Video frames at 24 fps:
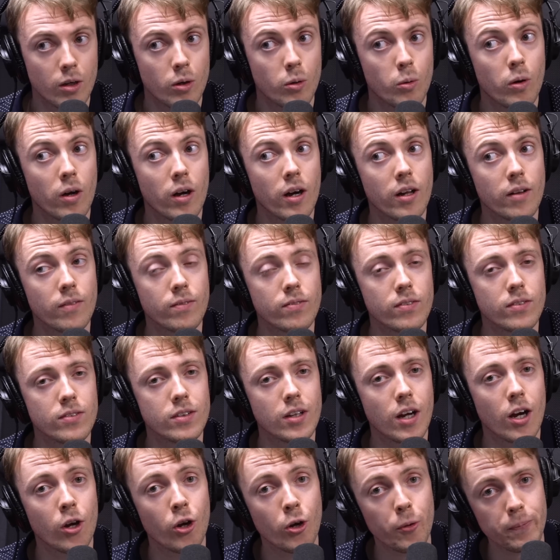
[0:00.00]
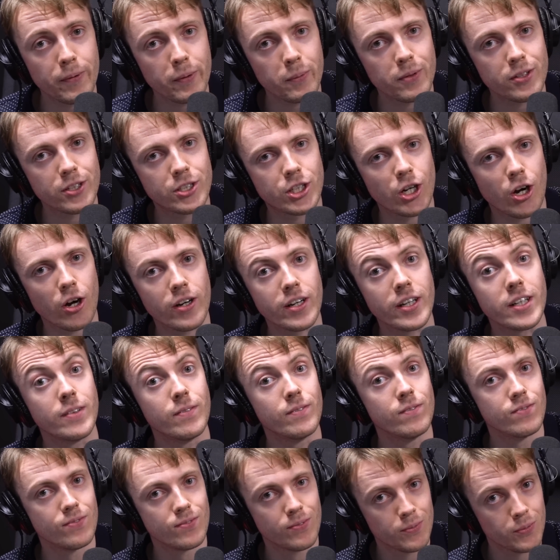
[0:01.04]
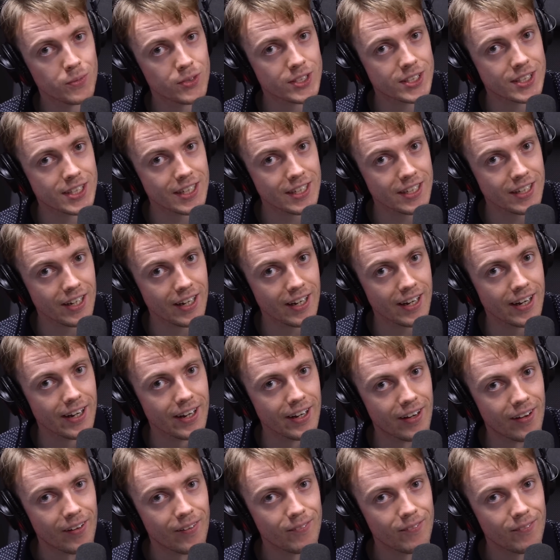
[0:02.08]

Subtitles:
Well, I hope you enjoy it. We'll see you later.